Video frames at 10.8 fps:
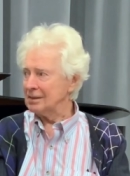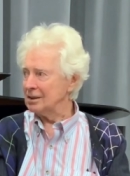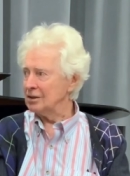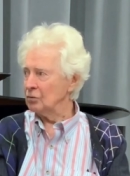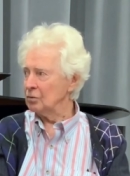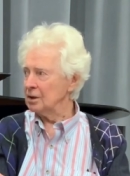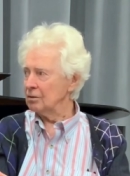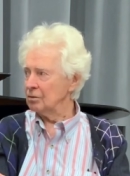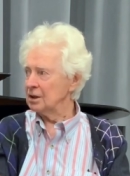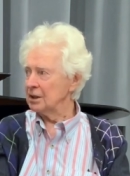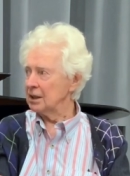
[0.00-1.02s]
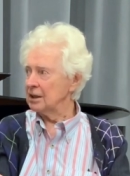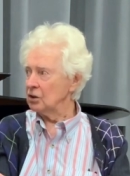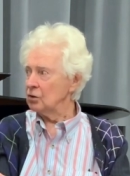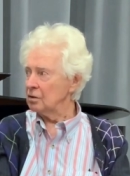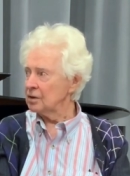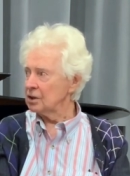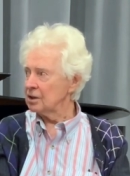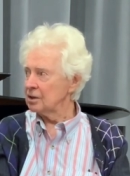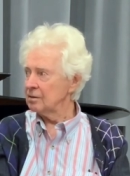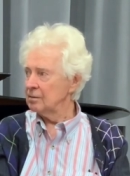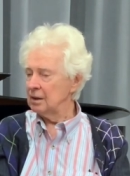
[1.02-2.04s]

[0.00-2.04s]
you really get nervous,